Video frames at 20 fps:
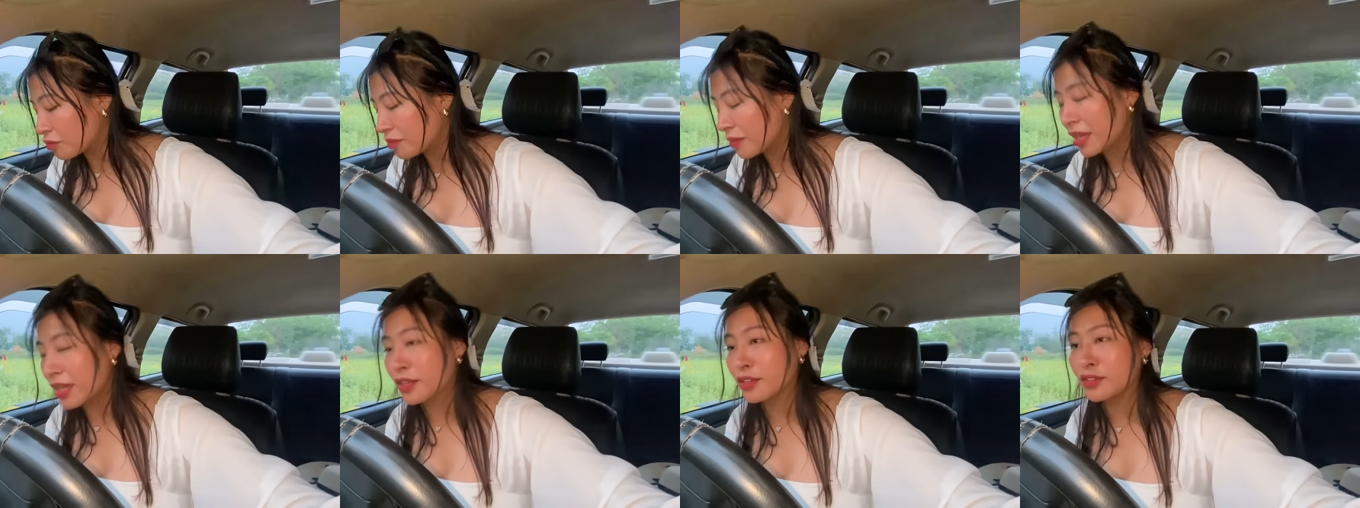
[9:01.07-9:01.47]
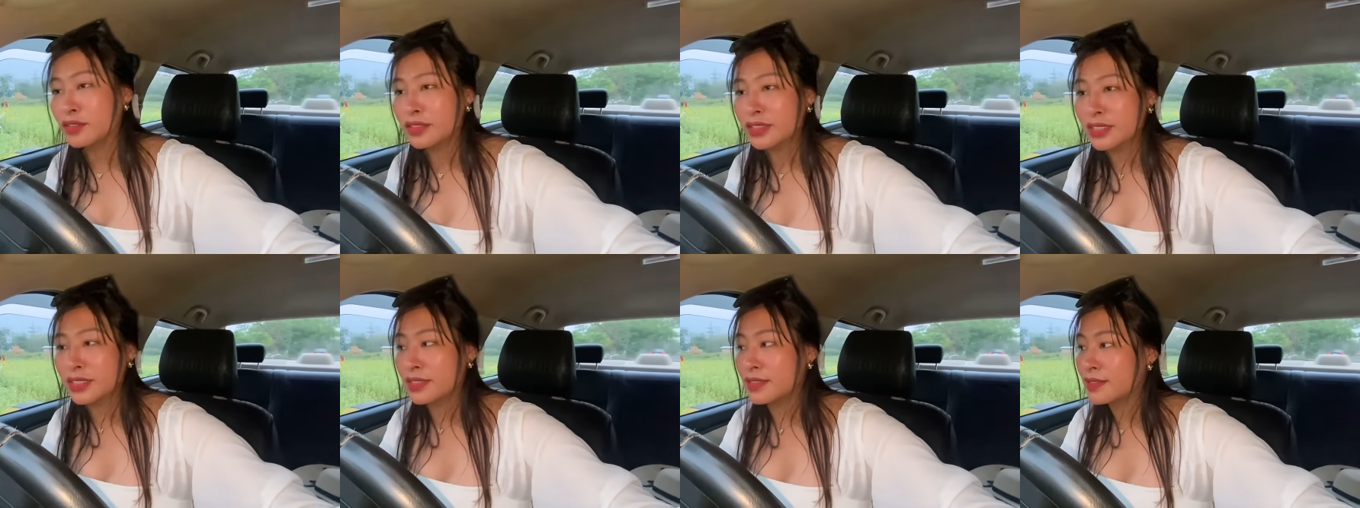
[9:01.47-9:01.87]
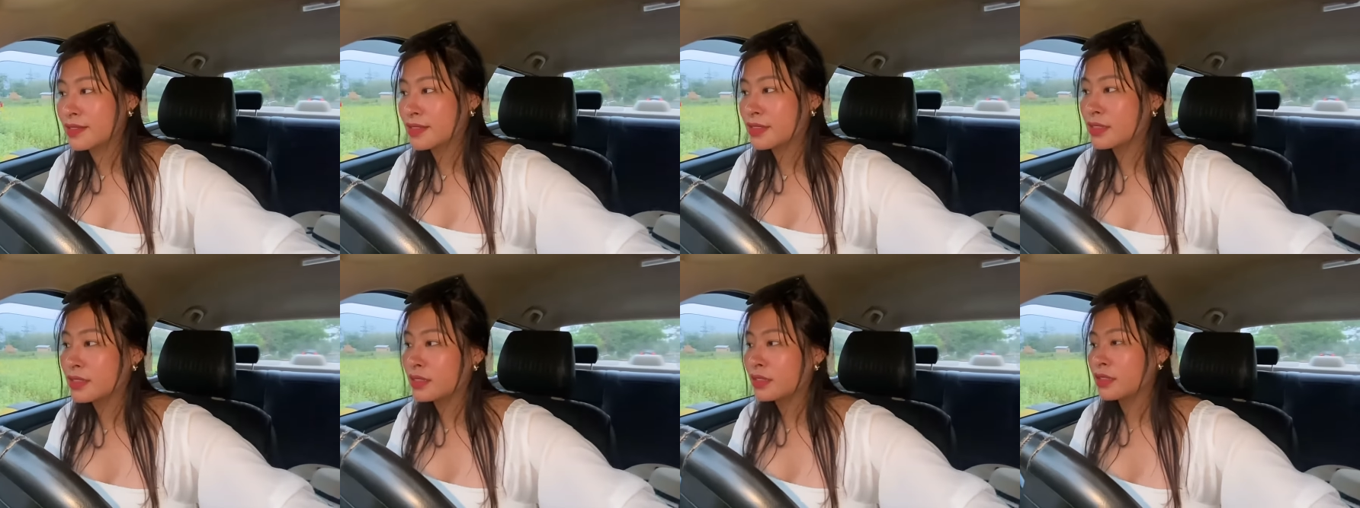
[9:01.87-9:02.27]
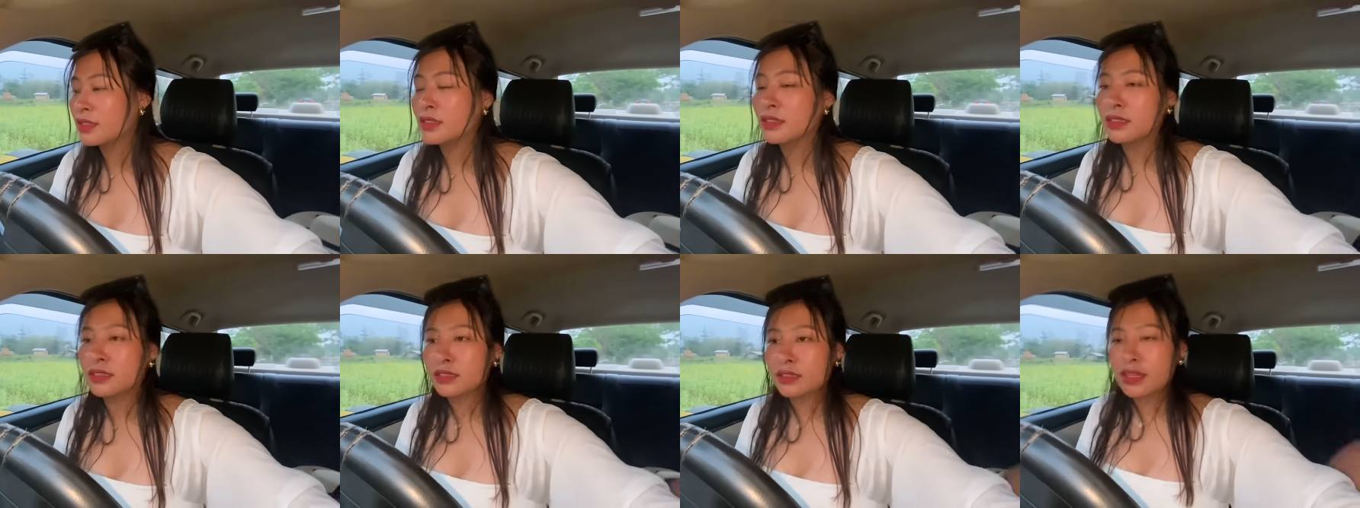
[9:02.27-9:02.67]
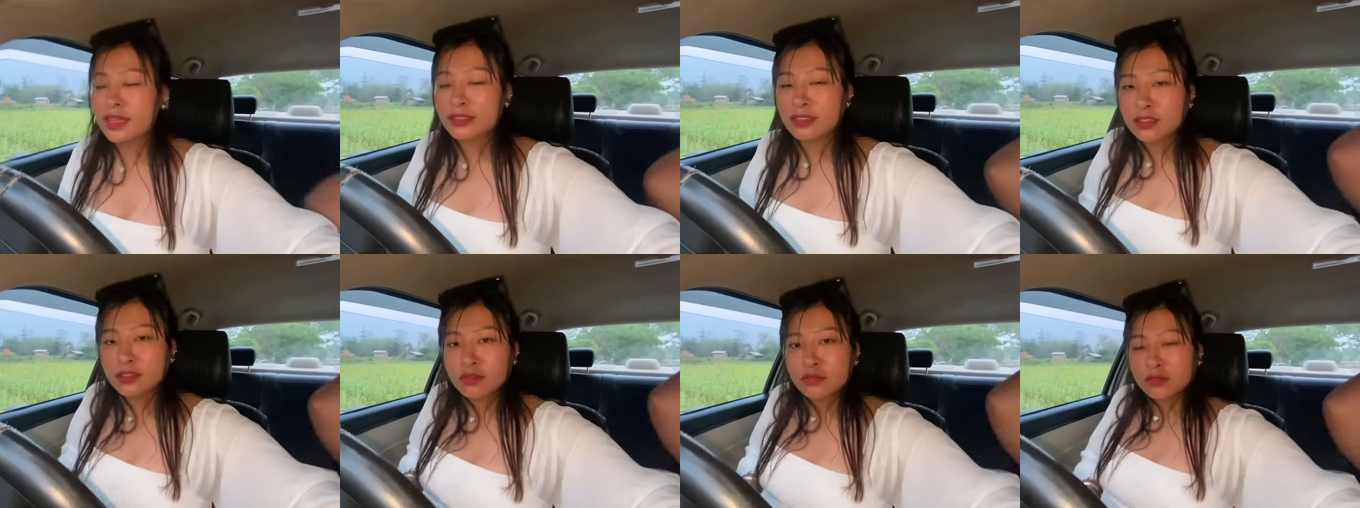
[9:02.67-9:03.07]
my goodness. I
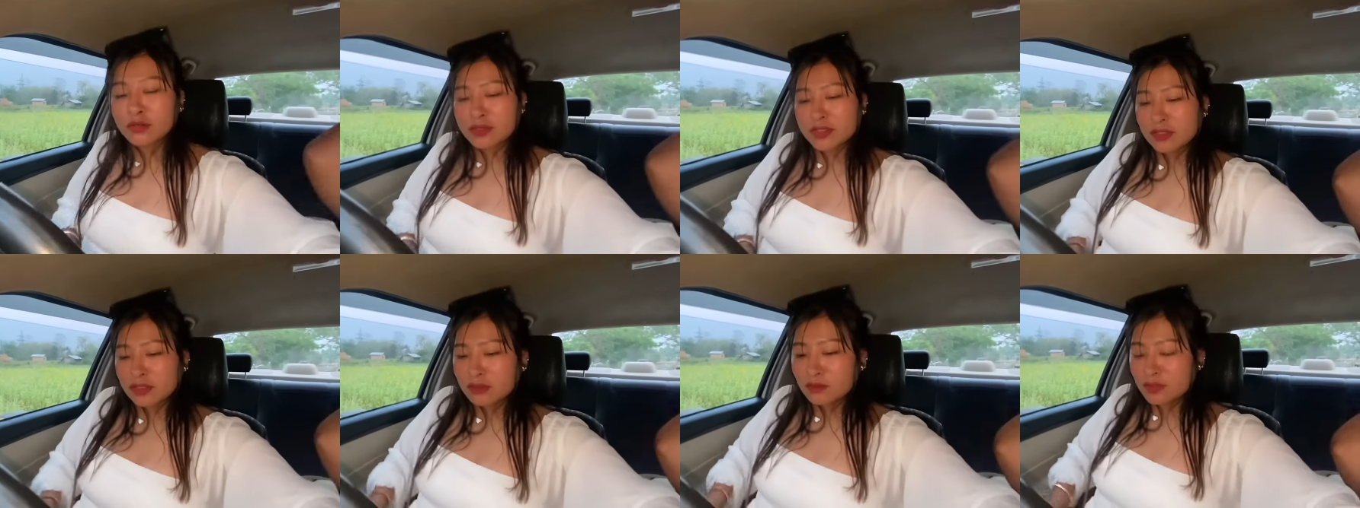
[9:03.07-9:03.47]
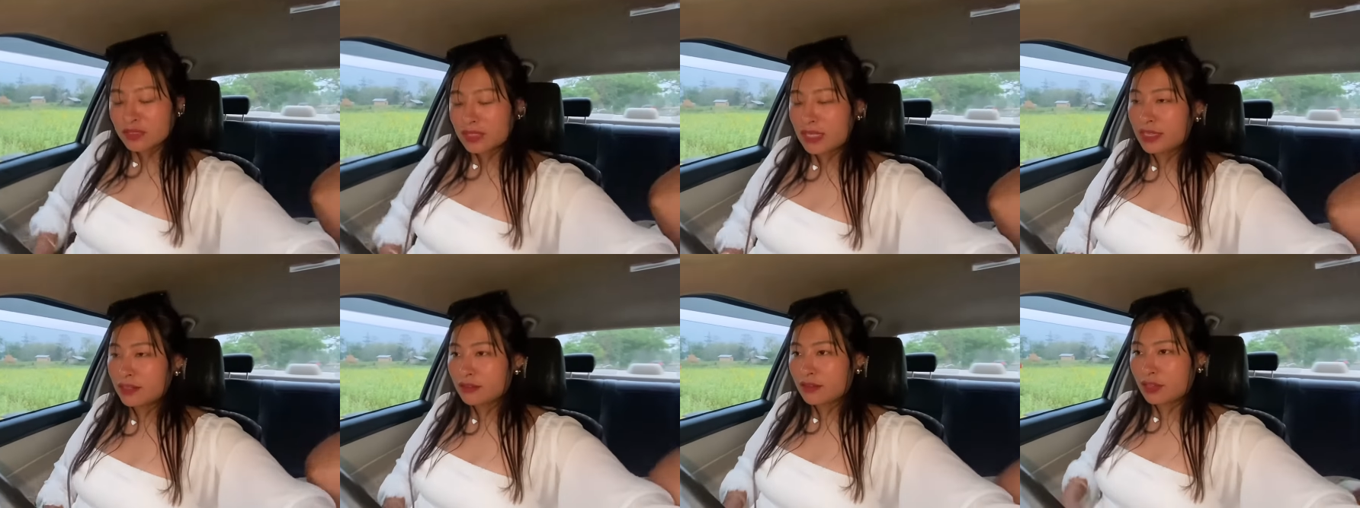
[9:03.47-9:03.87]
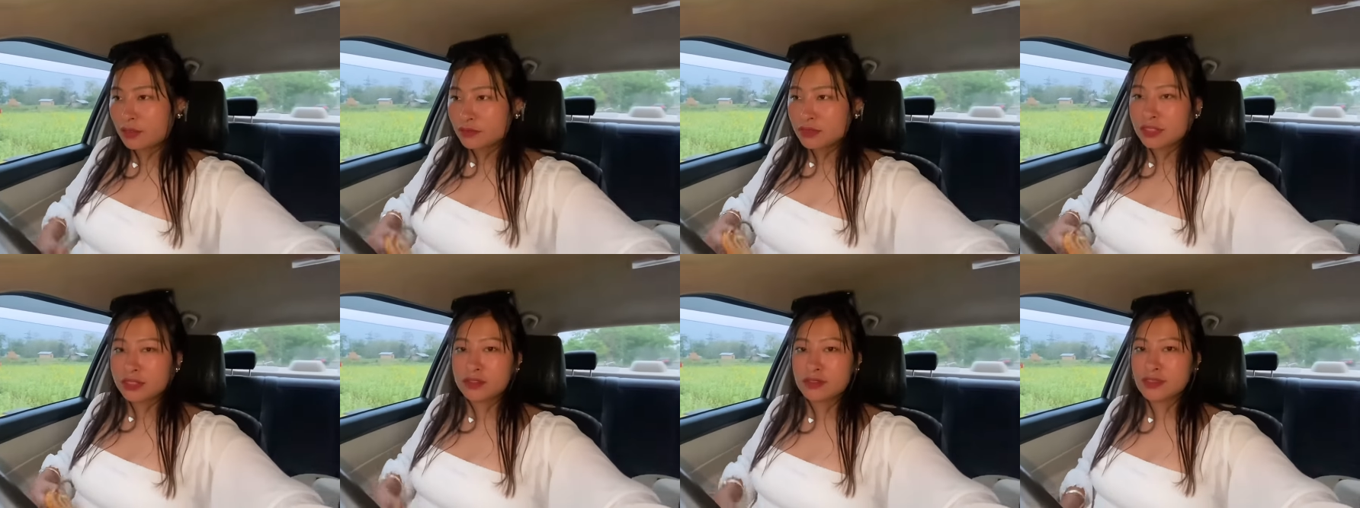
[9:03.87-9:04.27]
didn't know it was gonna be that crowded,